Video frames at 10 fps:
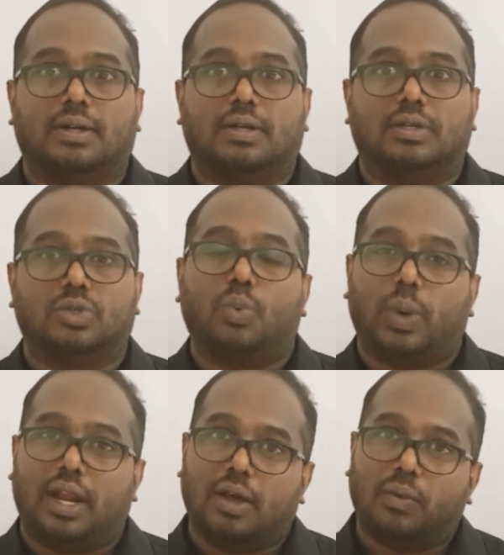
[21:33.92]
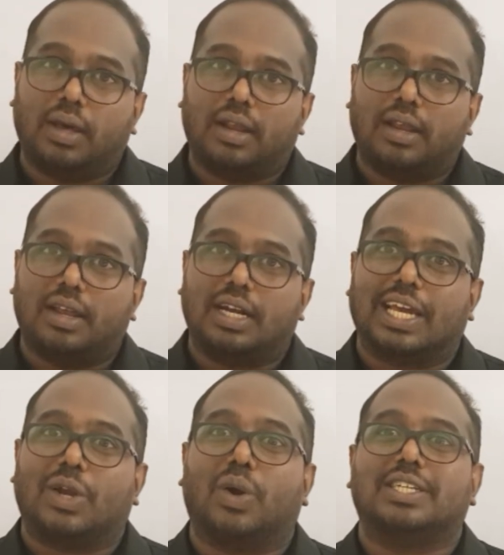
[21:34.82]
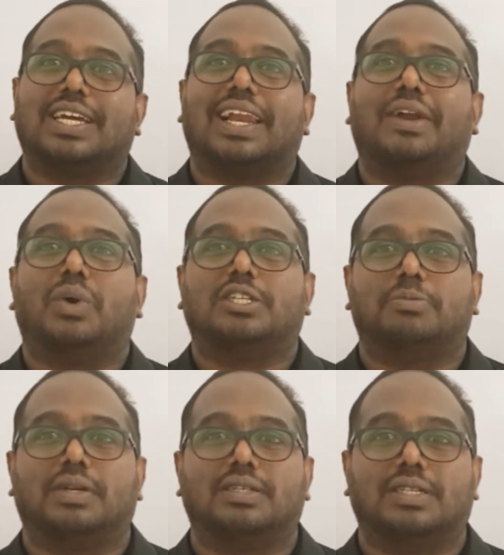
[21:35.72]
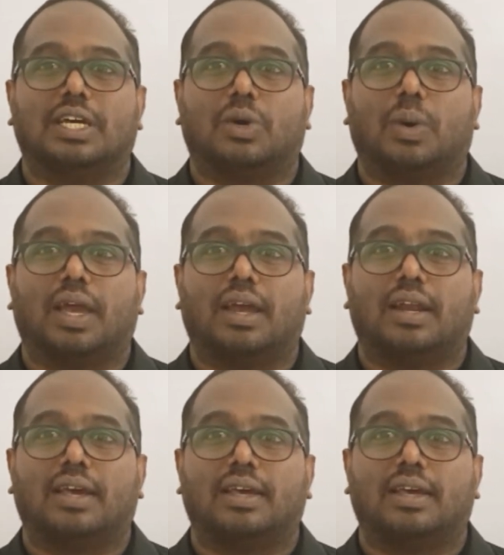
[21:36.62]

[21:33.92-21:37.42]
So whenever technological advancement is required,